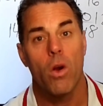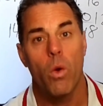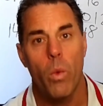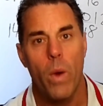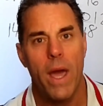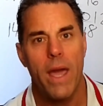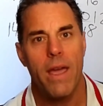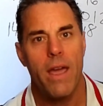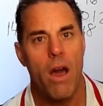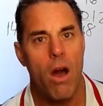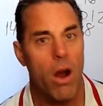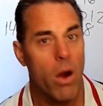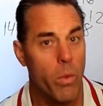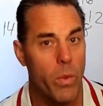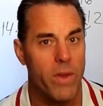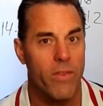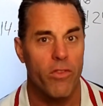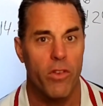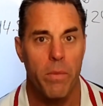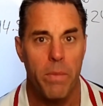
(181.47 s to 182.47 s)
away are
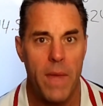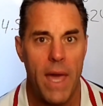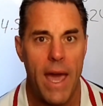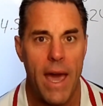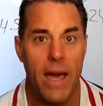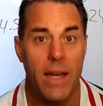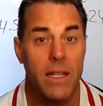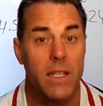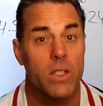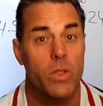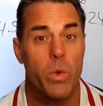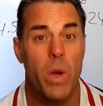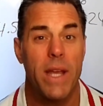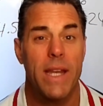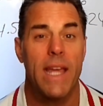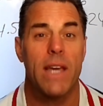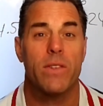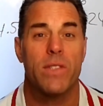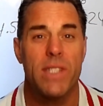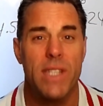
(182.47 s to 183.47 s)
we from that? Because
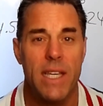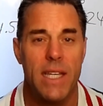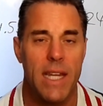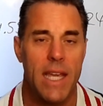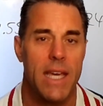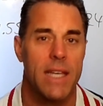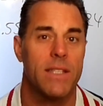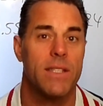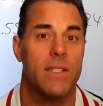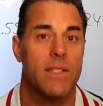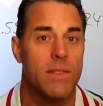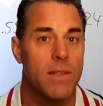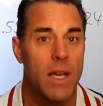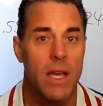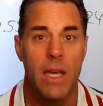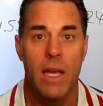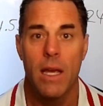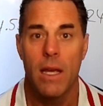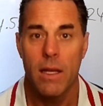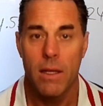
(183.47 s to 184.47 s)
right now CNS,
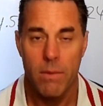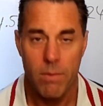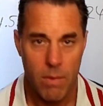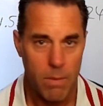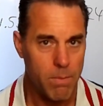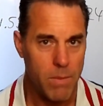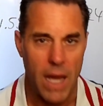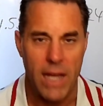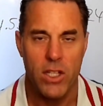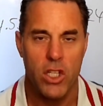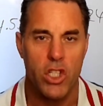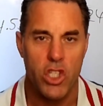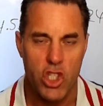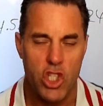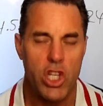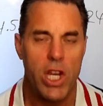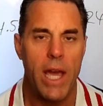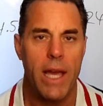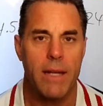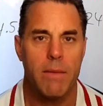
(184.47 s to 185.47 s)
I just
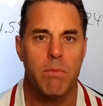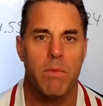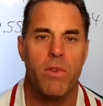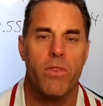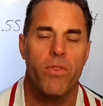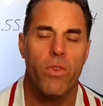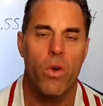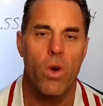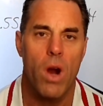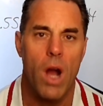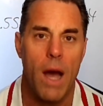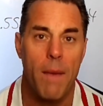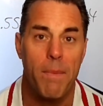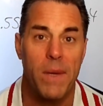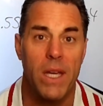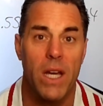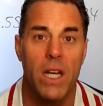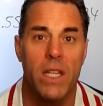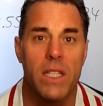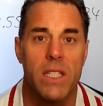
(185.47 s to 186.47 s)
checked before
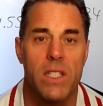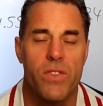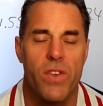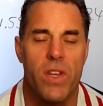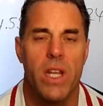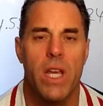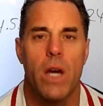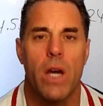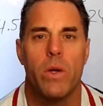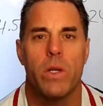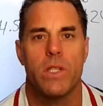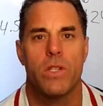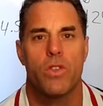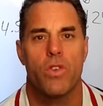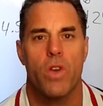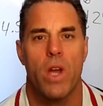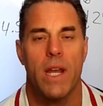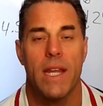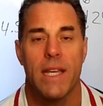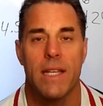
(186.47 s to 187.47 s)
hopping on this video, it's
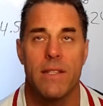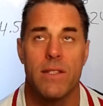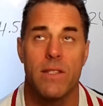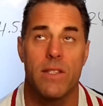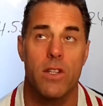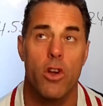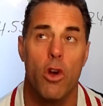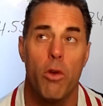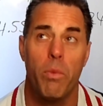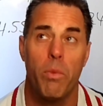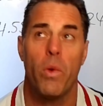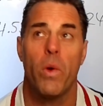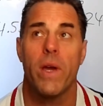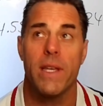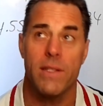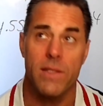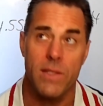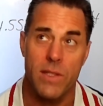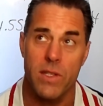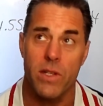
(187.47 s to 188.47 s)
trading at
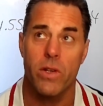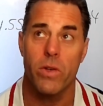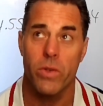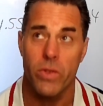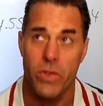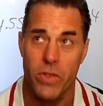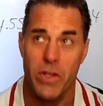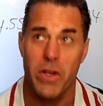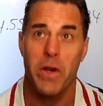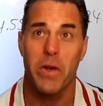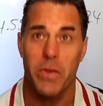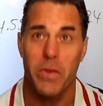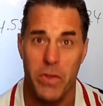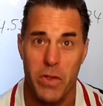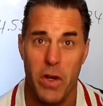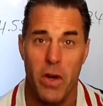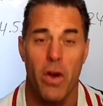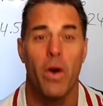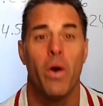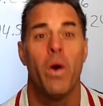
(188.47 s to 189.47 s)

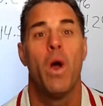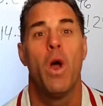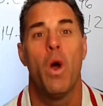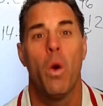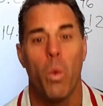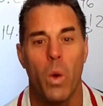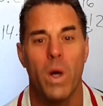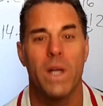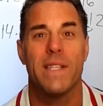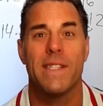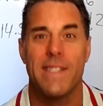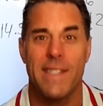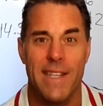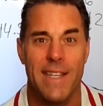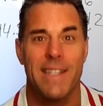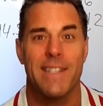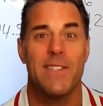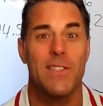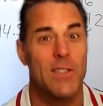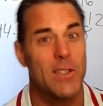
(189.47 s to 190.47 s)

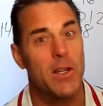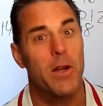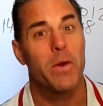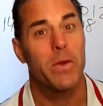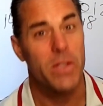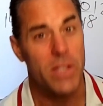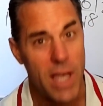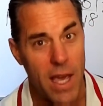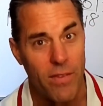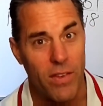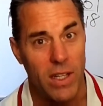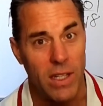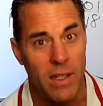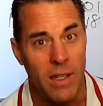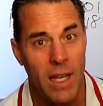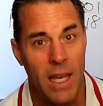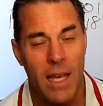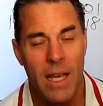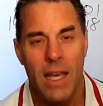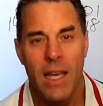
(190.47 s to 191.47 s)
0.0001607.
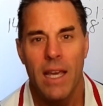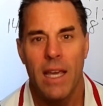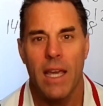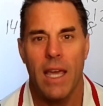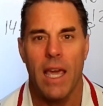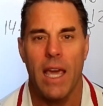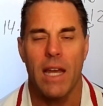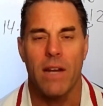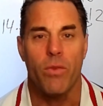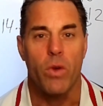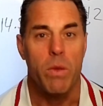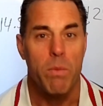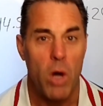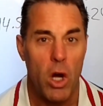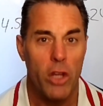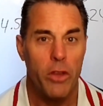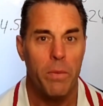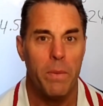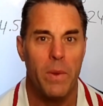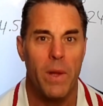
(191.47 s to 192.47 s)
And if we
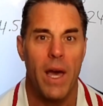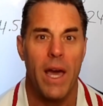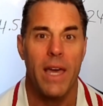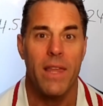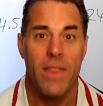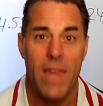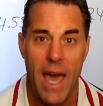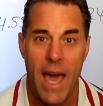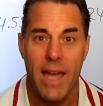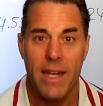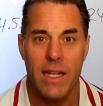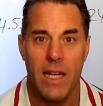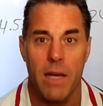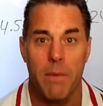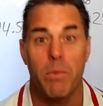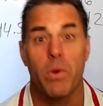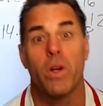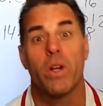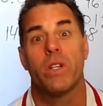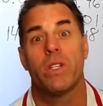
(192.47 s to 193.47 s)
multiply that
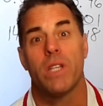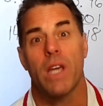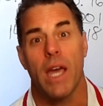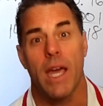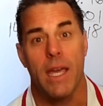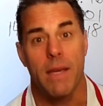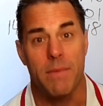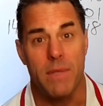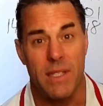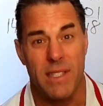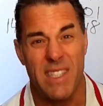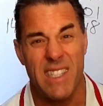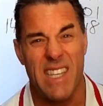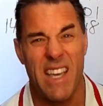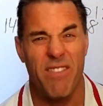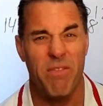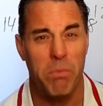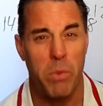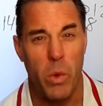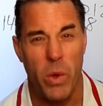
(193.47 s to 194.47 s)
number times
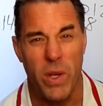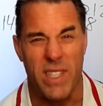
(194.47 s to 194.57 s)
7.7